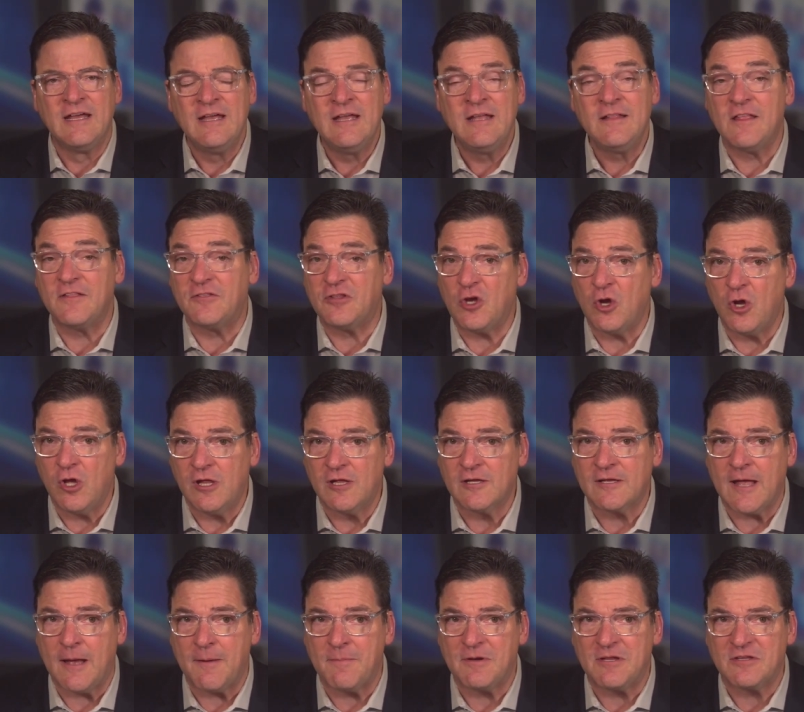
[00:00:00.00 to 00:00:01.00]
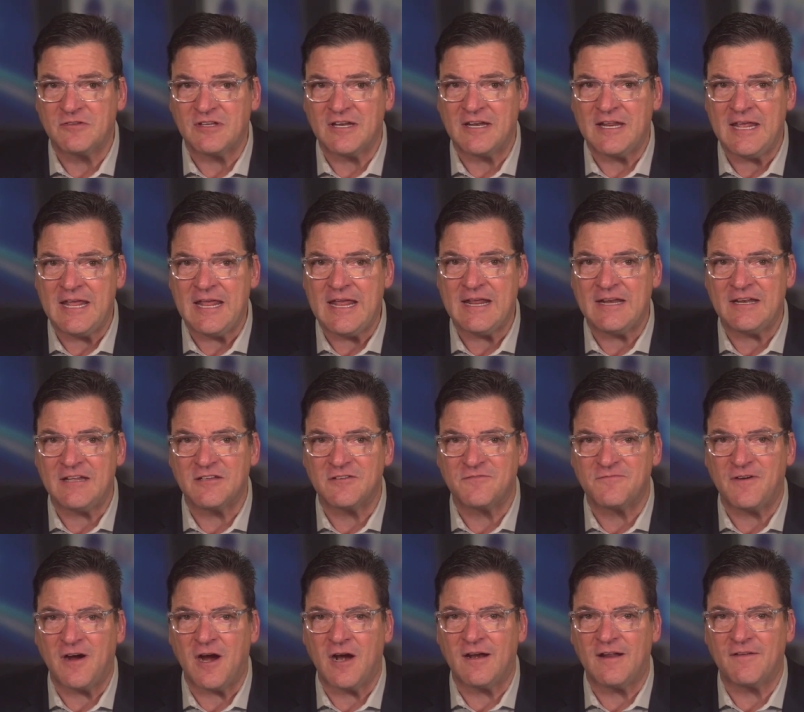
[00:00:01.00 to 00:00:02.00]
that the oil companies that he and his
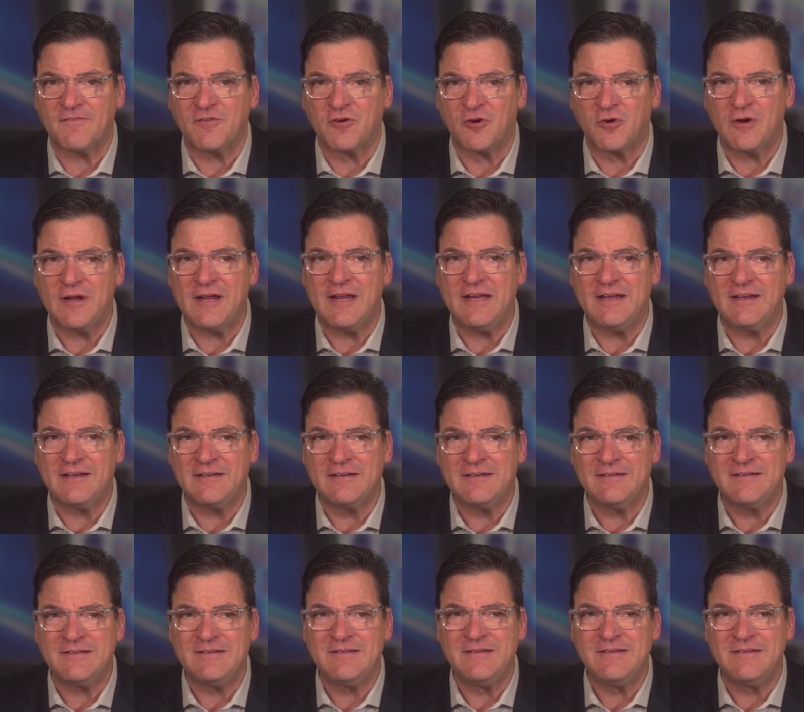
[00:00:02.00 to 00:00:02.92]
far-left Green